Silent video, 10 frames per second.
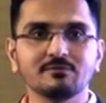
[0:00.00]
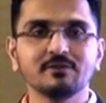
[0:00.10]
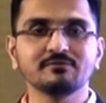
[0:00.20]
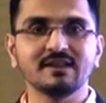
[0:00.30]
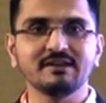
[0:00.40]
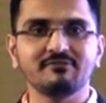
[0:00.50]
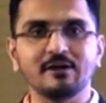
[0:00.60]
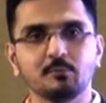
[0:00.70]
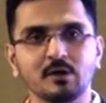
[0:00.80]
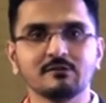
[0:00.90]

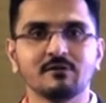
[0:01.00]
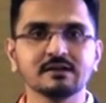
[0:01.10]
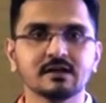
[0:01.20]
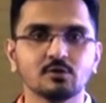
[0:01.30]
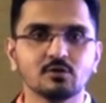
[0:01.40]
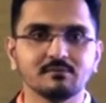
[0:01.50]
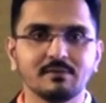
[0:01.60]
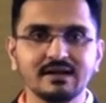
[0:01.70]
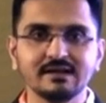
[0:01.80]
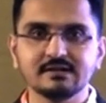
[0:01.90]
55.1 crore
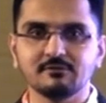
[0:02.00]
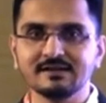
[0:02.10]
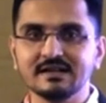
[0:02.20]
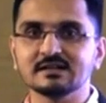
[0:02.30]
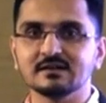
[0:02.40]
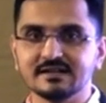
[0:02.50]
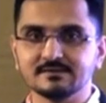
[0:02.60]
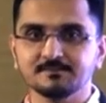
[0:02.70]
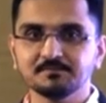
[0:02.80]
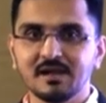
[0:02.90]
by 2030.
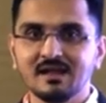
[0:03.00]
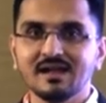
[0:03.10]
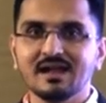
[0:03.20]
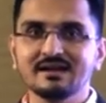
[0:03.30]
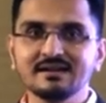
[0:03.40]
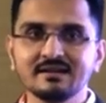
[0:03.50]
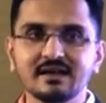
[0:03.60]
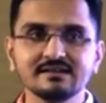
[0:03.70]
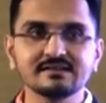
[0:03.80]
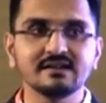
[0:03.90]
And
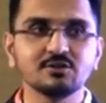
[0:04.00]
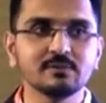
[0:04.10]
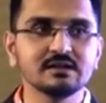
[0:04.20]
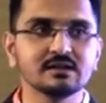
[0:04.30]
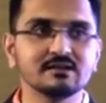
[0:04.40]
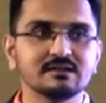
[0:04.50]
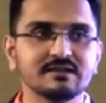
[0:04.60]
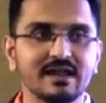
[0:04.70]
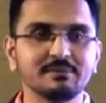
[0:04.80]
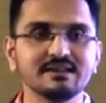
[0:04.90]
India is said to be the
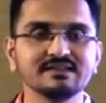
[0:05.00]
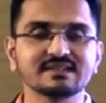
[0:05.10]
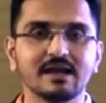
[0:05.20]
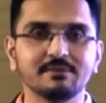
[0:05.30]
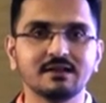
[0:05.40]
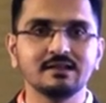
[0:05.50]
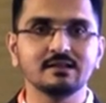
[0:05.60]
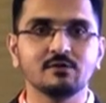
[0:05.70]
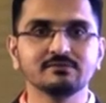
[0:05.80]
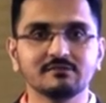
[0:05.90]
diabetes
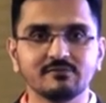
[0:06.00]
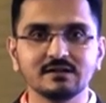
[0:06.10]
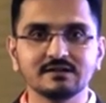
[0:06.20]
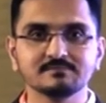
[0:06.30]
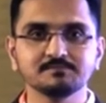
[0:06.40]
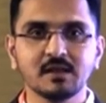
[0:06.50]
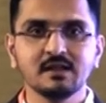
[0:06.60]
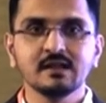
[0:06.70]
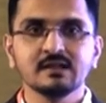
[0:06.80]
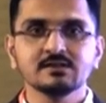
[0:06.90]
capital of the world.
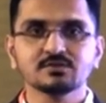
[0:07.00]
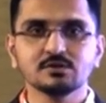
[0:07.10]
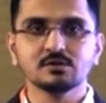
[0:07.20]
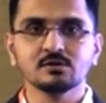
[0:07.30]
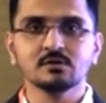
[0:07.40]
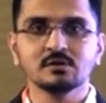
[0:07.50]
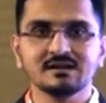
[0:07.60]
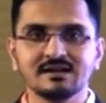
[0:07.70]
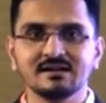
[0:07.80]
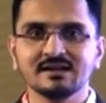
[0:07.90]

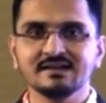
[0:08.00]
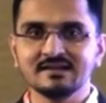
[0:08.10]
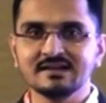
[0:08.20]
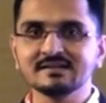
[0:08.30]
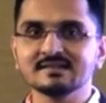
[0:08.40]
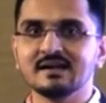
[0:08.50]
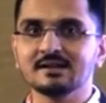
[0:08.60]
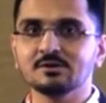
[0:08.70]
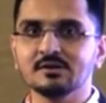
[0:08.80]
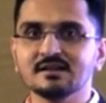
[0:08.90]
So, in Indian
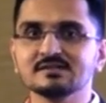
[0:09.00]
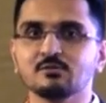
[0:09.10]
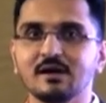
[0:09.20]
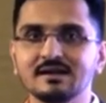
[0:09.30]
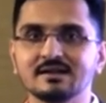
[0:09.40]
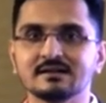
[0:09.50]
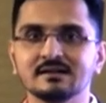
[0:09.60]
scenario, it is quite